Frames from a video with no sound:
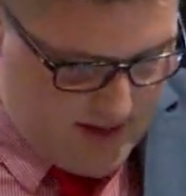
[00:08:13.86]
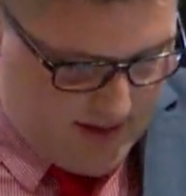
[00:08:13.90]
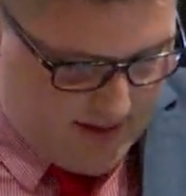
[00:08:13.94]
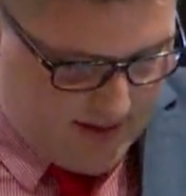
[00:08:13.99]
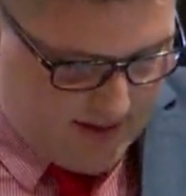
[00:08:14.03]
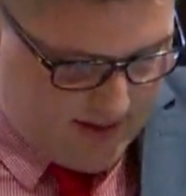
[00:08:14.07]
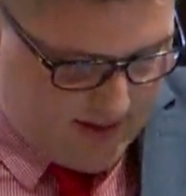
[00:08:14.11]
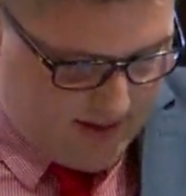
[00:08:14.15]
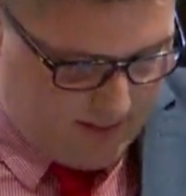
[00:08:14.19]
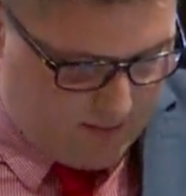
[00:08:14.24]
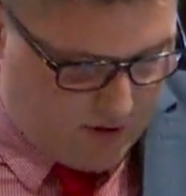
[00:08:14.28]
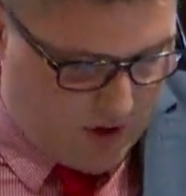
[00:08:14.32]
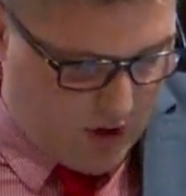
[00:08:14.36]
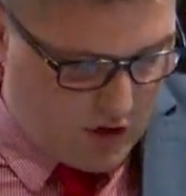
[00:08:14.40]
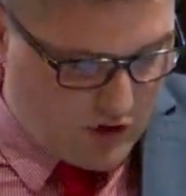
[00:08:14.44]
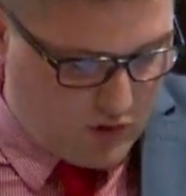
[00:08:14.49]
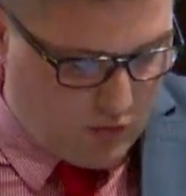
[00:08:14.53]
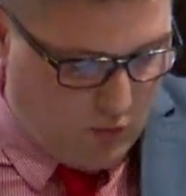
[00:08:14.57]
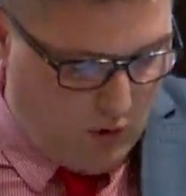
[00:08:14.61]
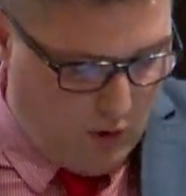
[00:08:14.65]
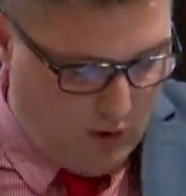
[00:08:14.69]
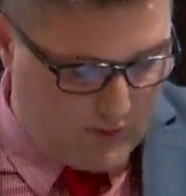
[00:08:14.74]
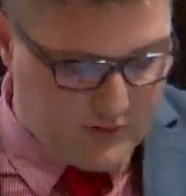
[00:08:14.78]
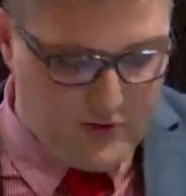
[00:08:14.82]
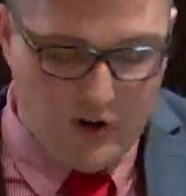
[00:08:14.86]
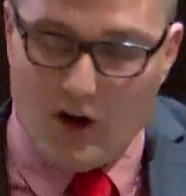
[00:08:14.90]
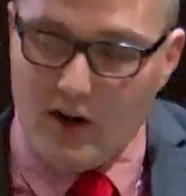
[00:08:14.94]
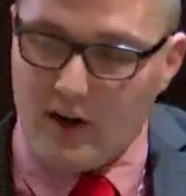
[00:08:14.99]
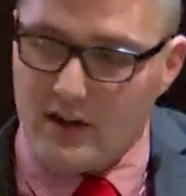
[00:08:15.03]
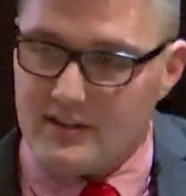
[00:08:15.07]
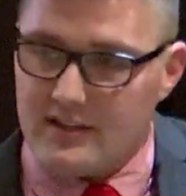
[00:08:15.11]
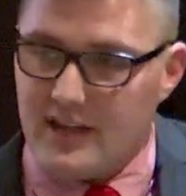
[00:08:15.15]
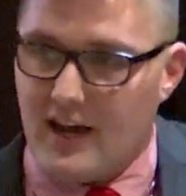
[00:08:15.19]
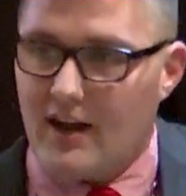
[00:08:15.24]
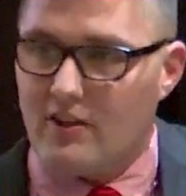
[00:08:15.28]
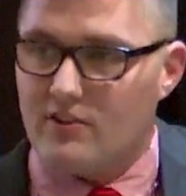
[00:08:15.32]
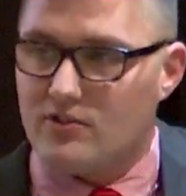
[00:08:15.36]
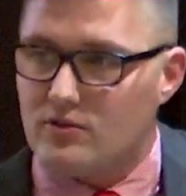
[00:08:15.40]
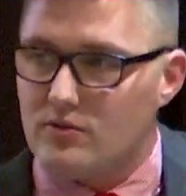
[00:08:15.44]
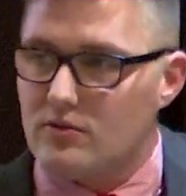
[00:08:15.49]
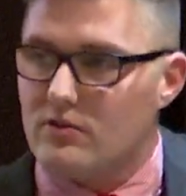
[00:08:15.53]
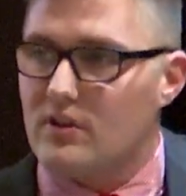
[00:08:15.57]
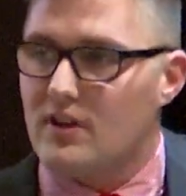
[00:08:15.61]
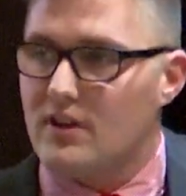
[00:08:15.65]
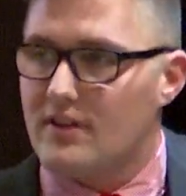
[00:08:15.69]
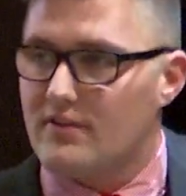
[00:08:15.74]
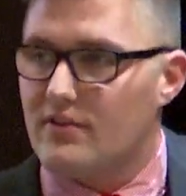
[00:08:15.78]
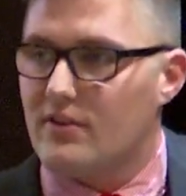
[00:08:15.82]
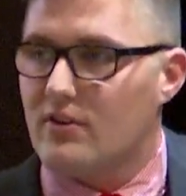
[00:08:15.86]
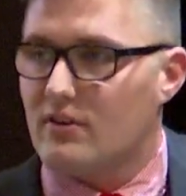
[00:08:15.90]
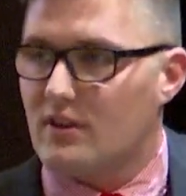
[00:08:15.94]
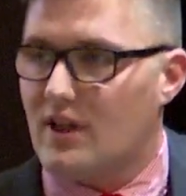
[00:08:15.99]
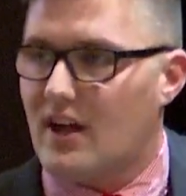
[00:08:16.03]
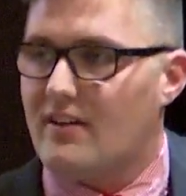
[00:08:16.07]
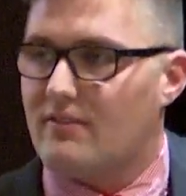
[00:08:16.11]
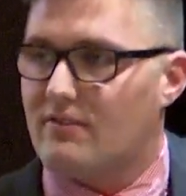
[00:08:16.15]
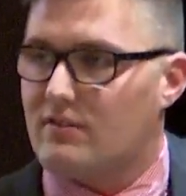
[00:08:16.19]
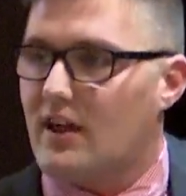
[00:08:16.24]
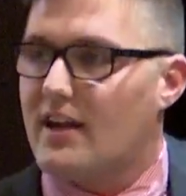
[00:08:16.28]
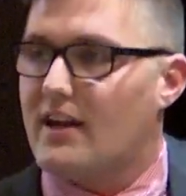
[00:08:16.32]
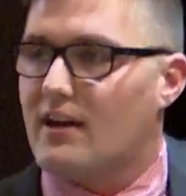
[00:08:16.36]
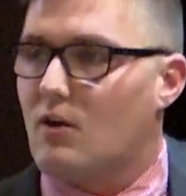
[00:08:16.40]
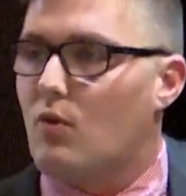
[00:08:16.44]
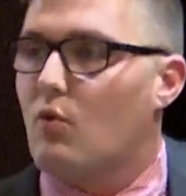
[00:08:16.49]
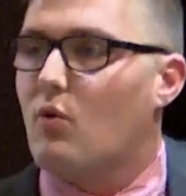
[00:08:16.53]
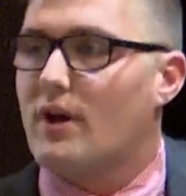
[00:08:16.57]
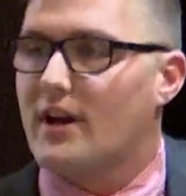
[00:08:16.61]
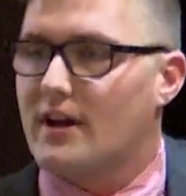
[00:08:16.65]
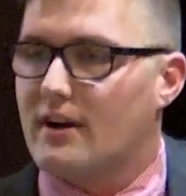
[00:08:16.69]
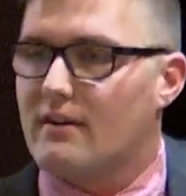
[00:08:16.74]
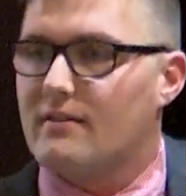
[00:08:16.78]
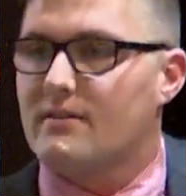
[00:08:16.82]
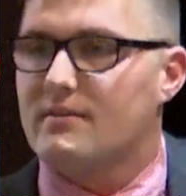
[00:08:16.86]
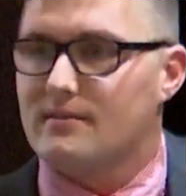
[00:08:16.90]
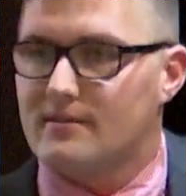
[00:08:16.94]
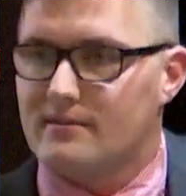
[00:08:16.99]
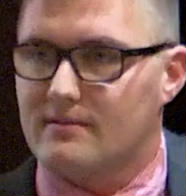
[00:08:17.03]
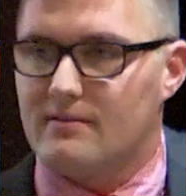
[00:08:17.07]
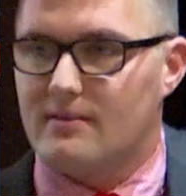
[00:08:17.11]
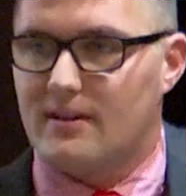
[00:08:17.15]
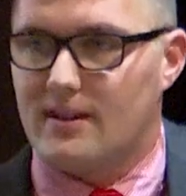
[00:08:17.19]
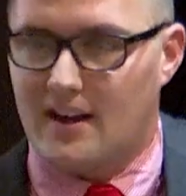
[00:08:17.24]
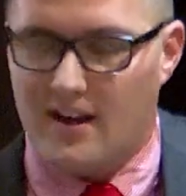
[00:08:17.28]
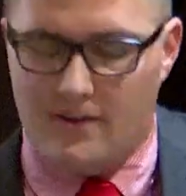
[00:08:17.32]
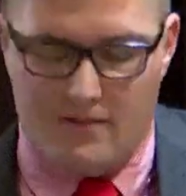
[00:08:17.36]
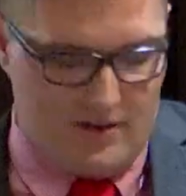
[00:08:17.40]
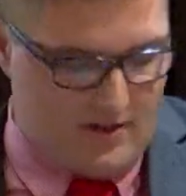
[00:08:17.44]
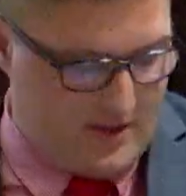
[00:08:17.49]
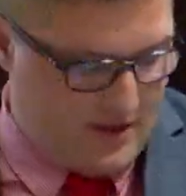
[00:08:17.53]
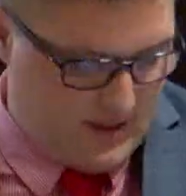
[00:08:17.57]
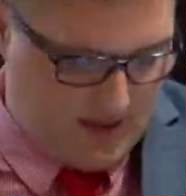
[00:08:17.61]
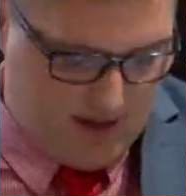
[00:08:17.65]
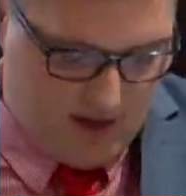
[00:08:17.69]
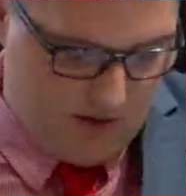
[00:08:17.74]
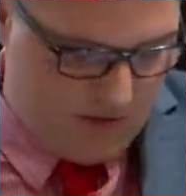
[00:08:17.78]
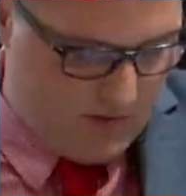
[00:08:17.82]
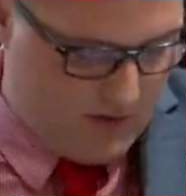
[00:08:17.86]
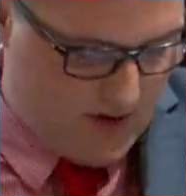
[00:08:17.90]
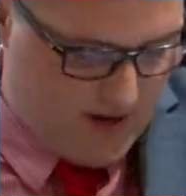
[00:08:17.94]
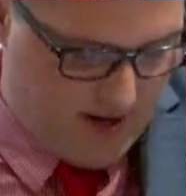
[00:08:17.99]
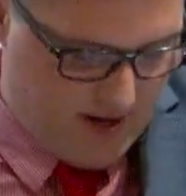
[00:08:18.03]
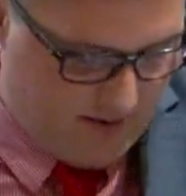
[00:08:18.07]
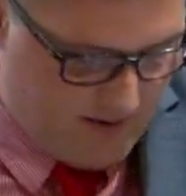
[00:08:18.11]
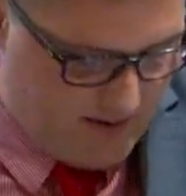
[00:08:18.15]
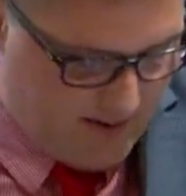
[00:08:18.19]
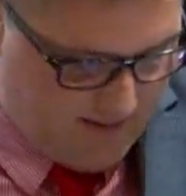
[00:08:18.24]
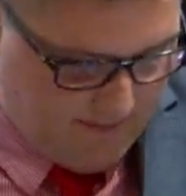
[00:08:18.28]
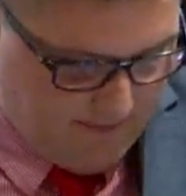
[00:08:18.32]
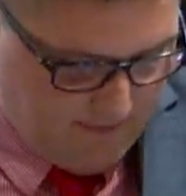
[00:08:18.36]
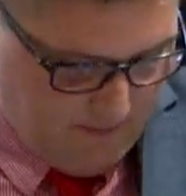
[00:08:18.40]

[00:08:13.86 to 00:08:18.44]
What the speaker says: Coach Wolf taught us how to live your life like a winner in everything that you did.